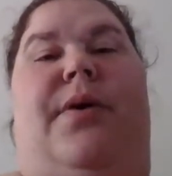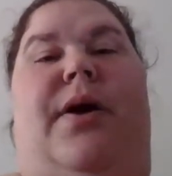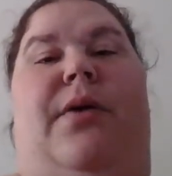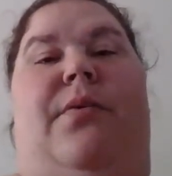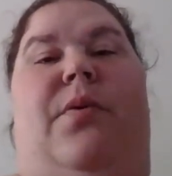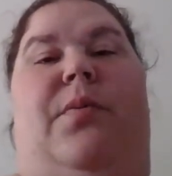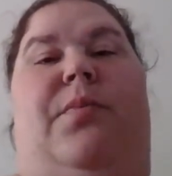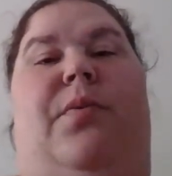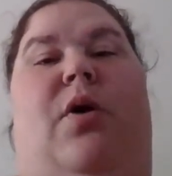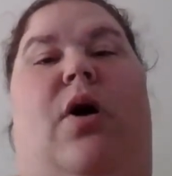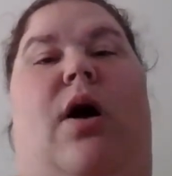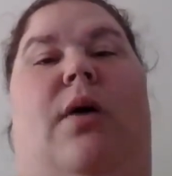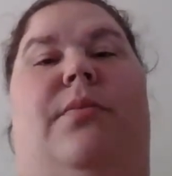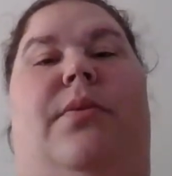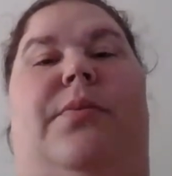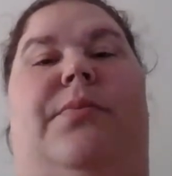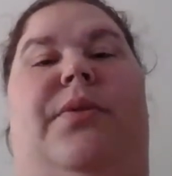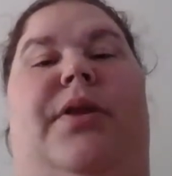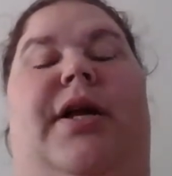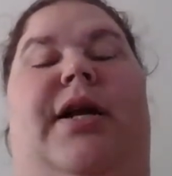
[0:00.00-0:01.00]
But I will
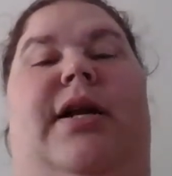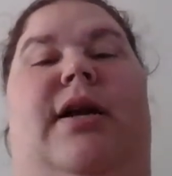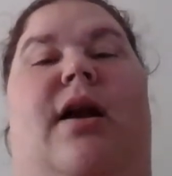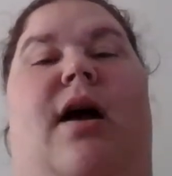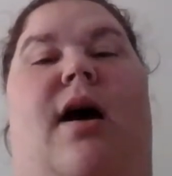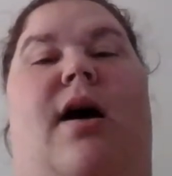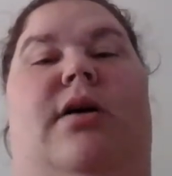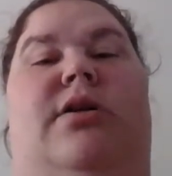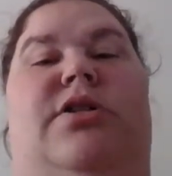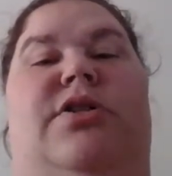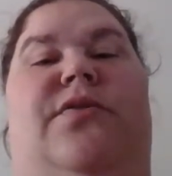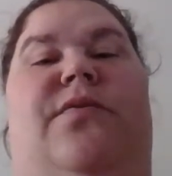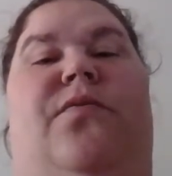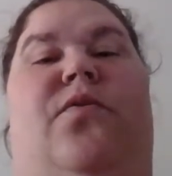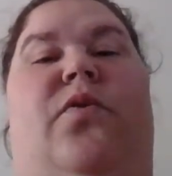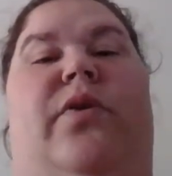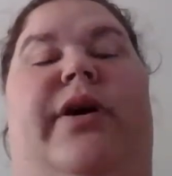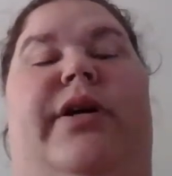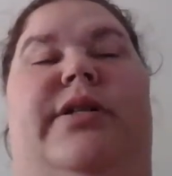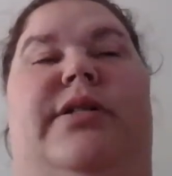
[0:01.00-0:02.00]
probably not do
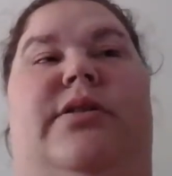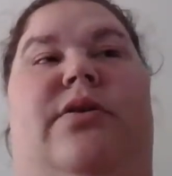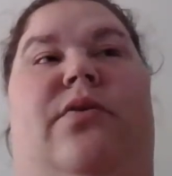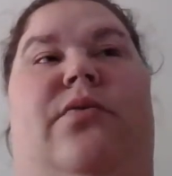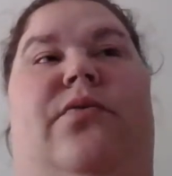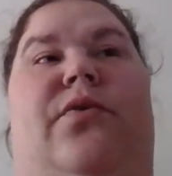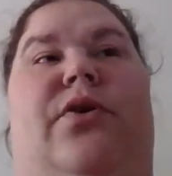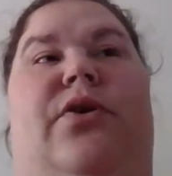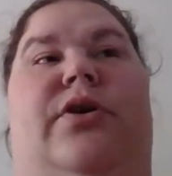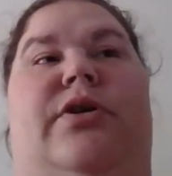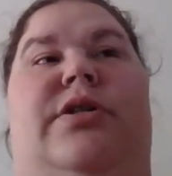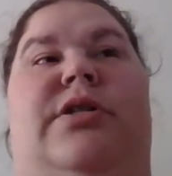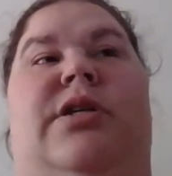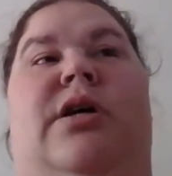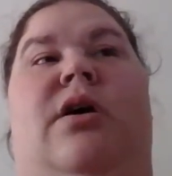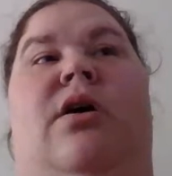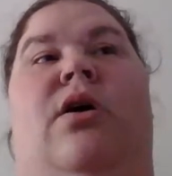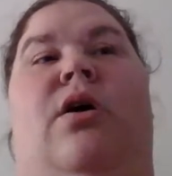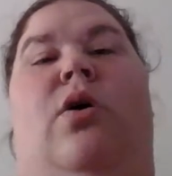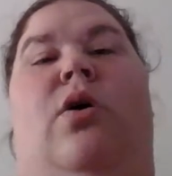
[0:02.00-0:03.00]
voiceovers
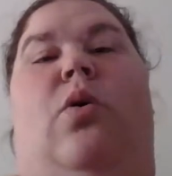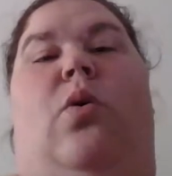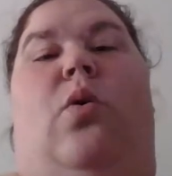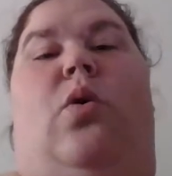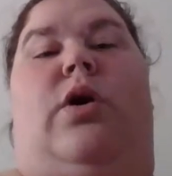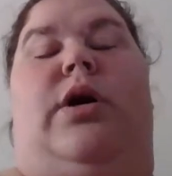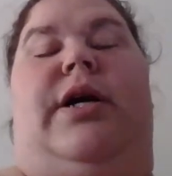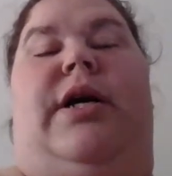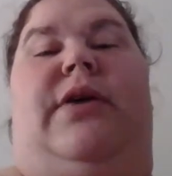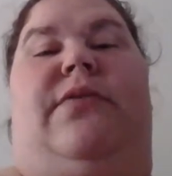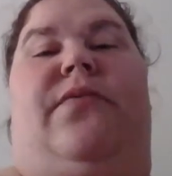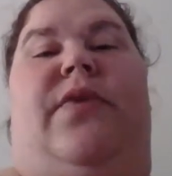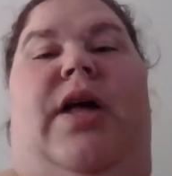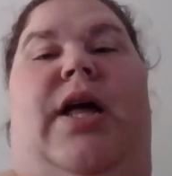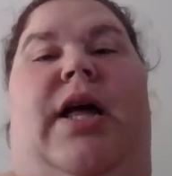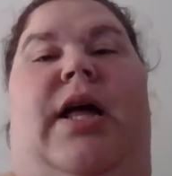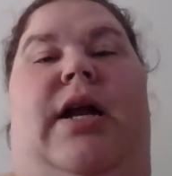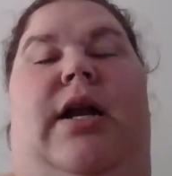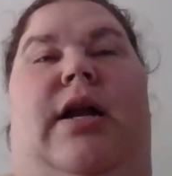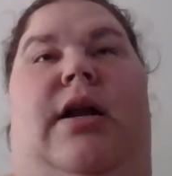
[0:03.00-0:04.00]
or
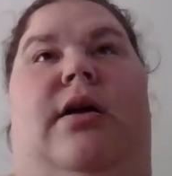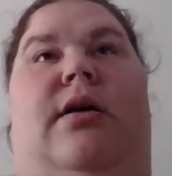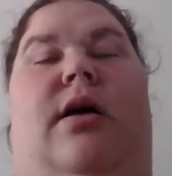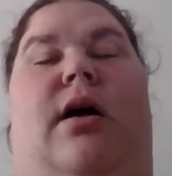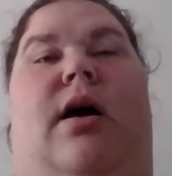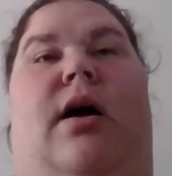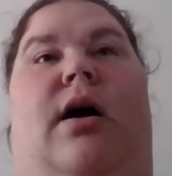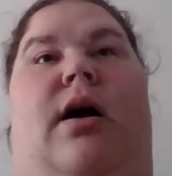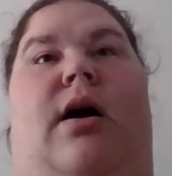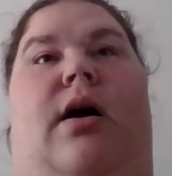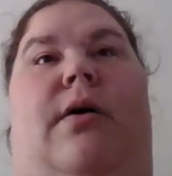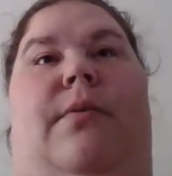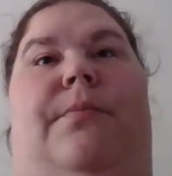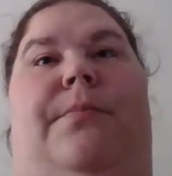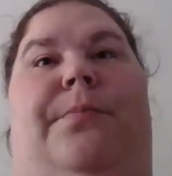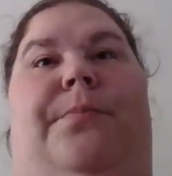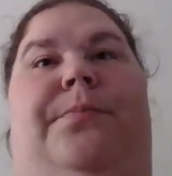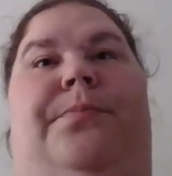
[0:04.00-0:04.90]
even, a